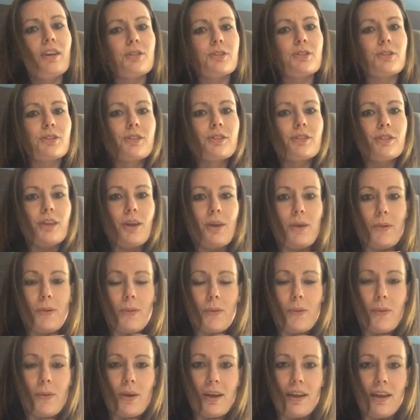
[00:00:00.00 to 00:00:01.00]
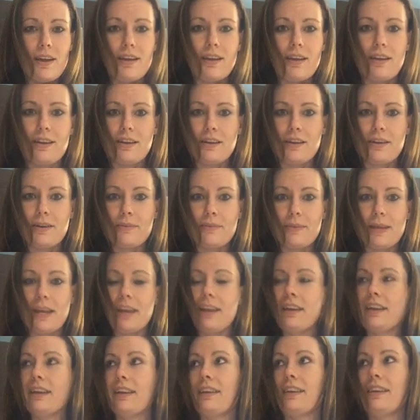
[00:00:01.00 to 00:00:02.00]
so, um,
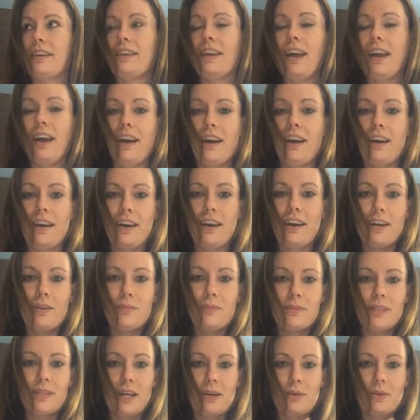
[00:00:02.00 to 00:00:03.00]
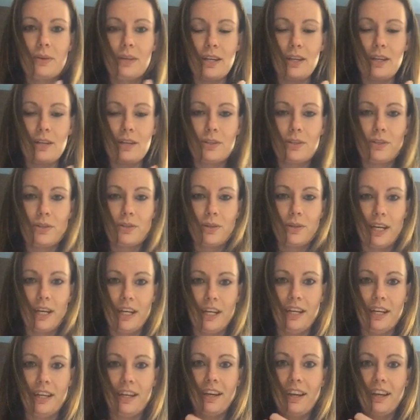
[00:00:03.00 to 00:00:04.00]
yeah, I'm down here
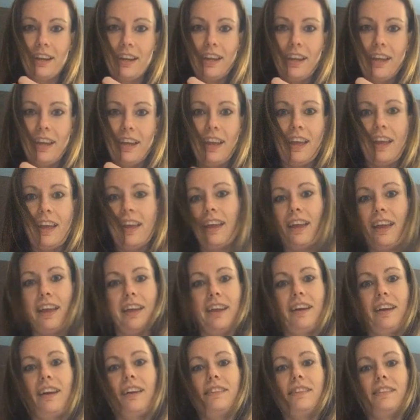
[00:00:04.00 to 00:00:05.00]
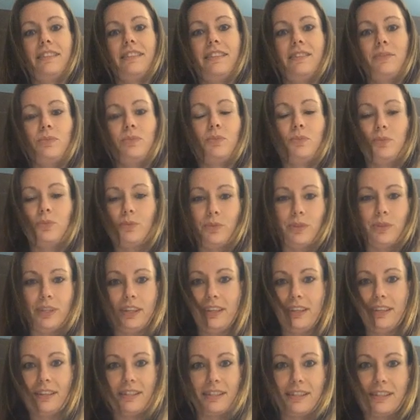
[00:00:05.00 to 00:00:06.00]
training, and that's
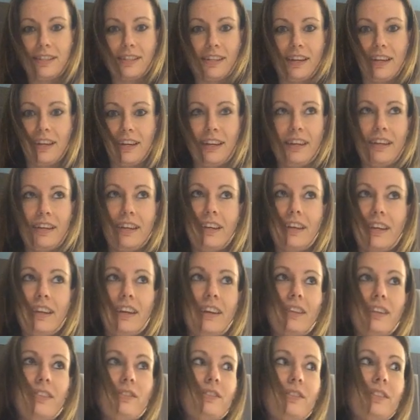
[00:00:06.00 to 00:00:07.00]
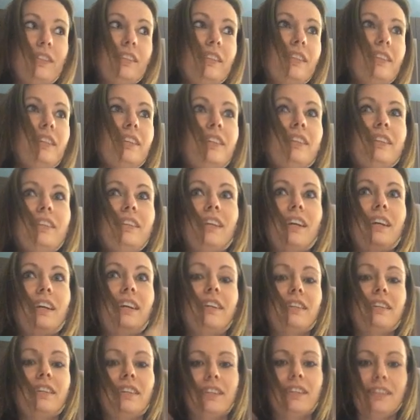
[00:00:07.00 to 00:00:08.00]
really exciting and really,
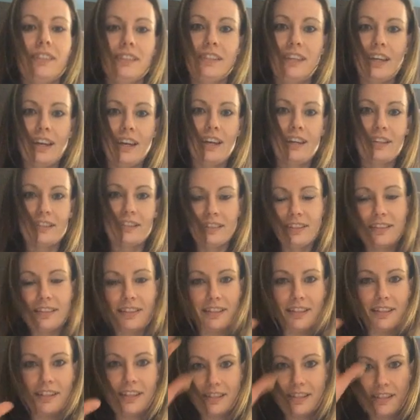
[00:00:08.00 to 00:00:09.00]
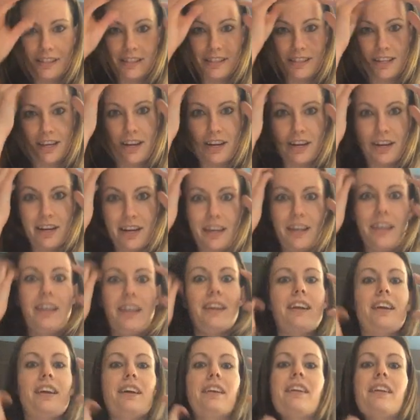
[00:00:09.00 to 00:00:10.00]
like, hectic and
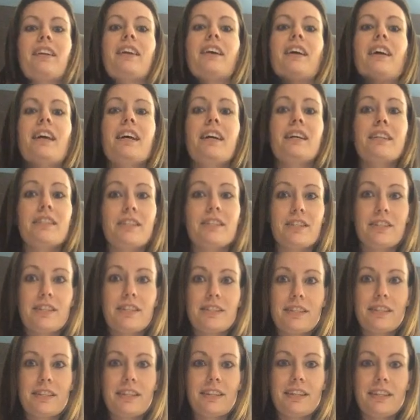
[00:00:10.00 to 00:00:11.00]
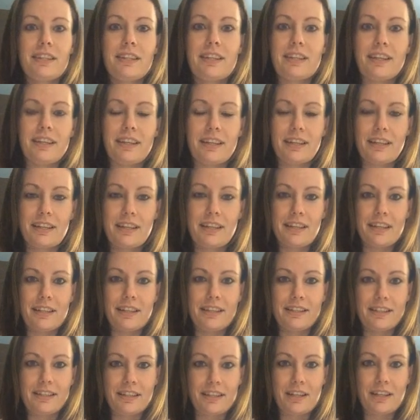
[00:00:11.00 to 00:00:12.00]
scary, and seriously, like,
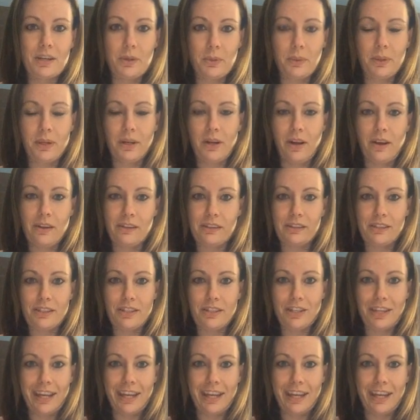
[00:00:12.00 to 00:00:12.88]
it's like going to college